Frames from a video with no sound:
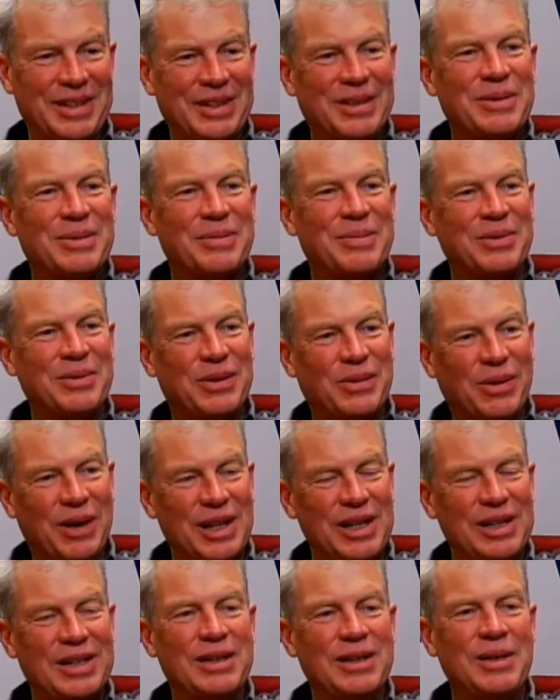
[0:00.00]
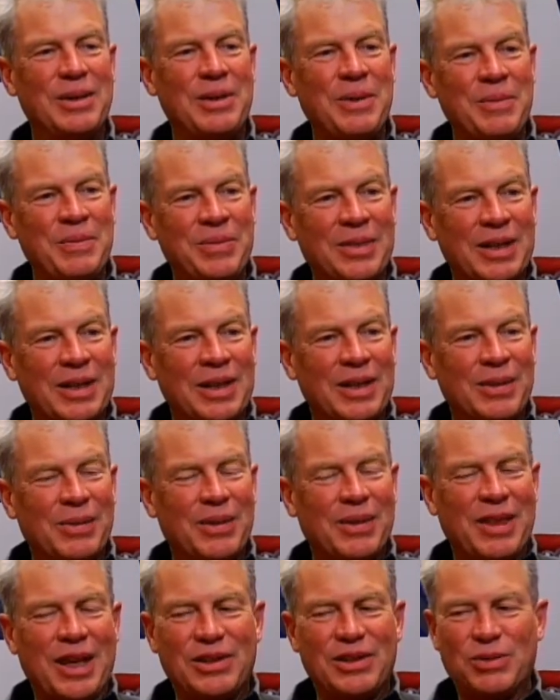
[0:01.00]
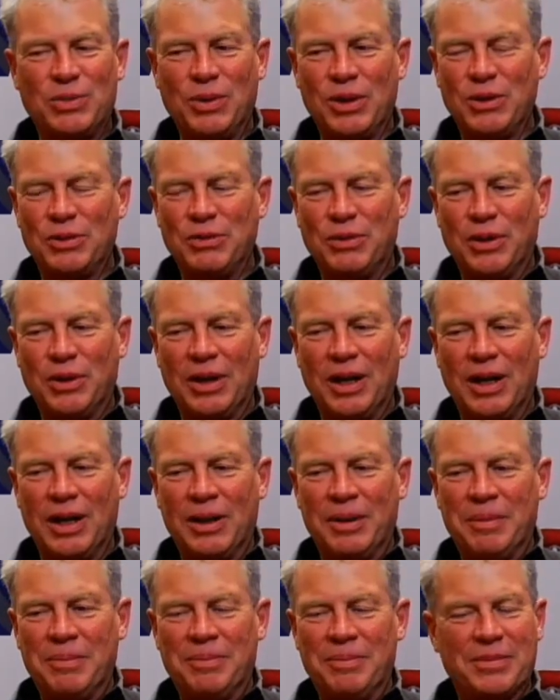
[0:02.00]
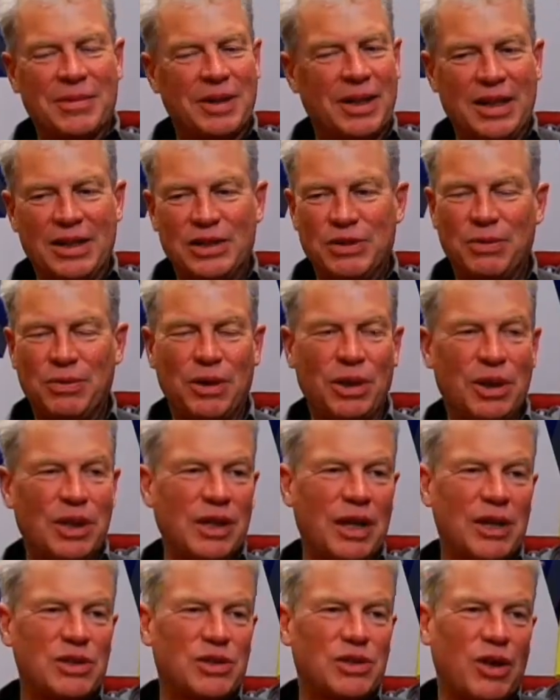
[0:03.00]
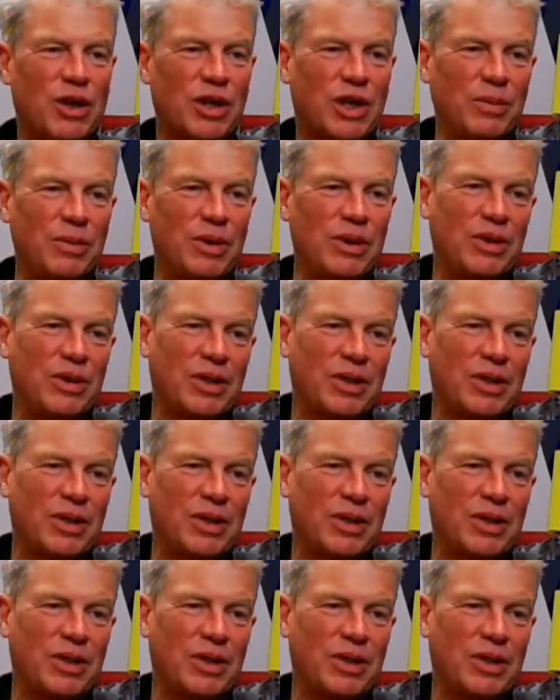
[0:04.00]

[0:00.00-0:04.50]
Yeah. Great. Well, that's wonderful. It's really nice talking with you,